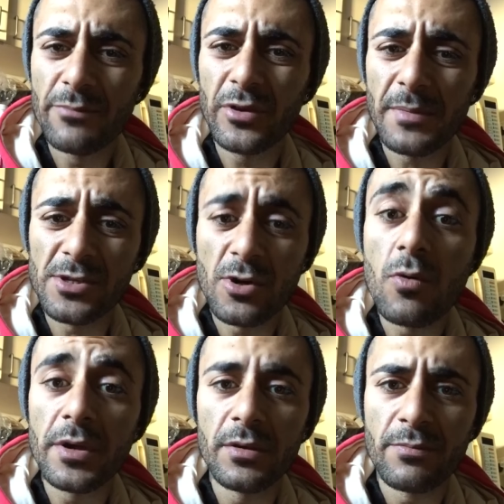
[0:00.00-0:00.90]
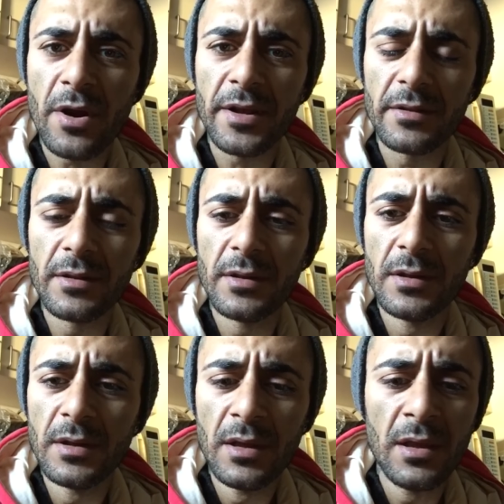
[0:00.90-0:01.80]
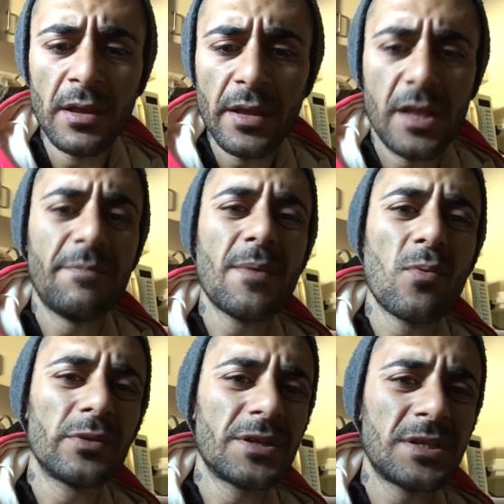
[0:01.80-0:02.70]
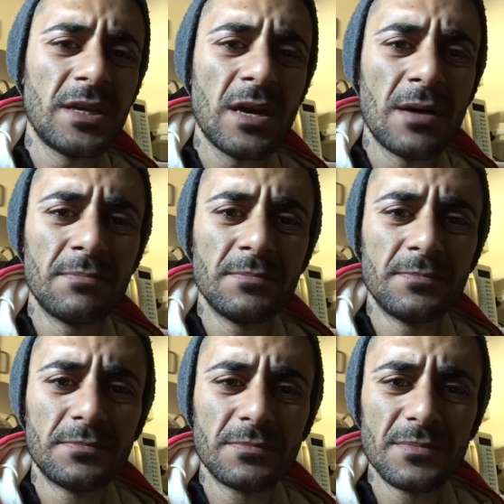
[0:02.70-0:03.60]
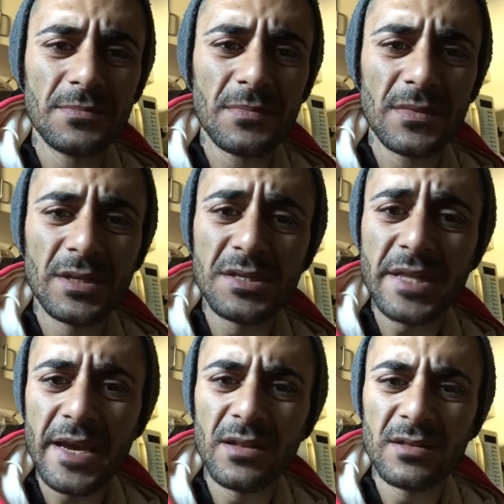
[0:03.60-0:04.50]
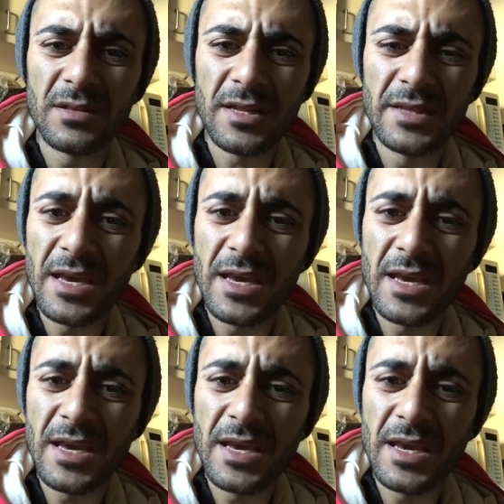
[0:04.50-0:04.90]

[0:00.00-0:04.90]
Pretty much cooking your brain. If people want to see the state that